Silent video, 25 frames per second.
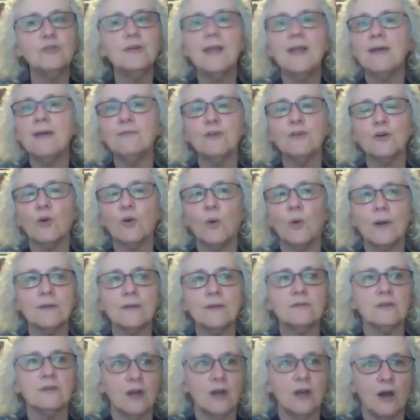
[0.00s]
never
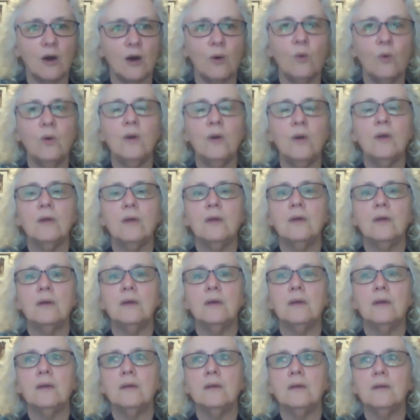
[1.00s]
going to go
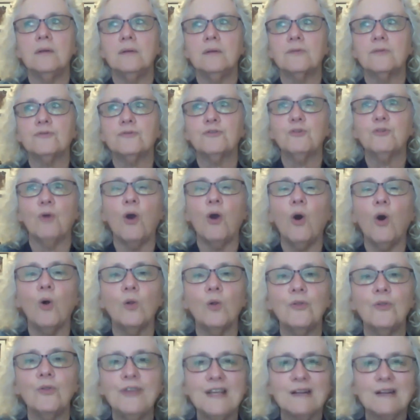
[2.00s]
your
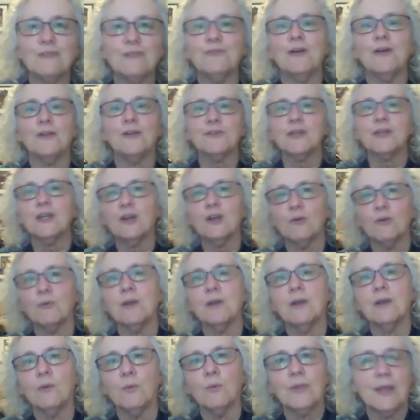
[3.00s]
whole needle felting
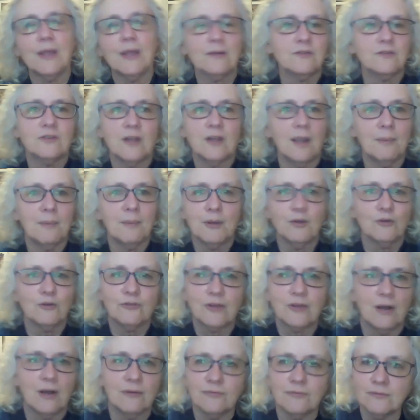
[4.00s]
career without stabbing
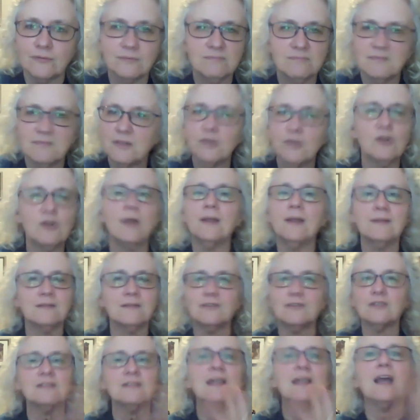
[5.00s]
yourself. It's
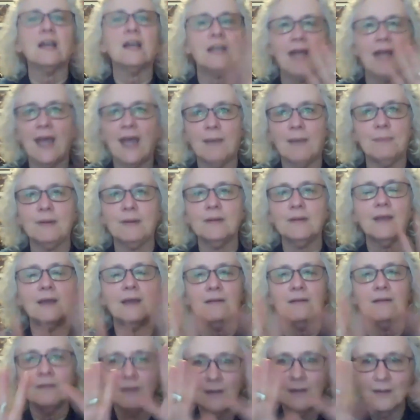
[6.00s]
just not going to happen.
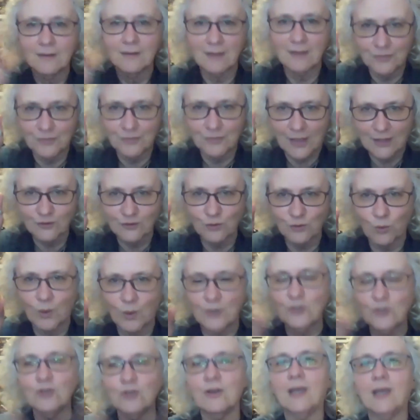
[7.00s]
Get that
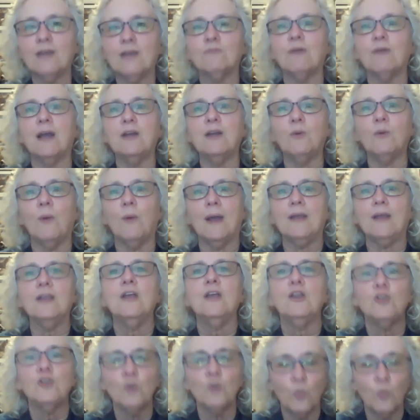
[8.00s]
thought in your head right away.
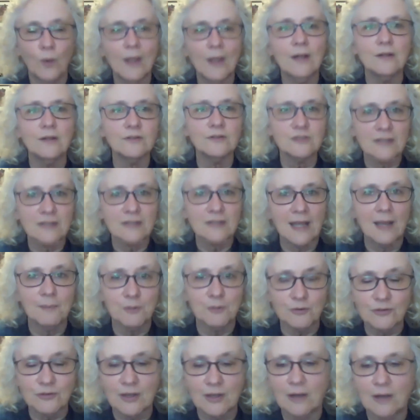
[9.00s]
You will stab
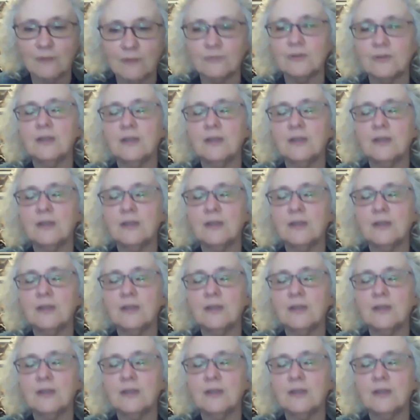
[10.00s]
yourself.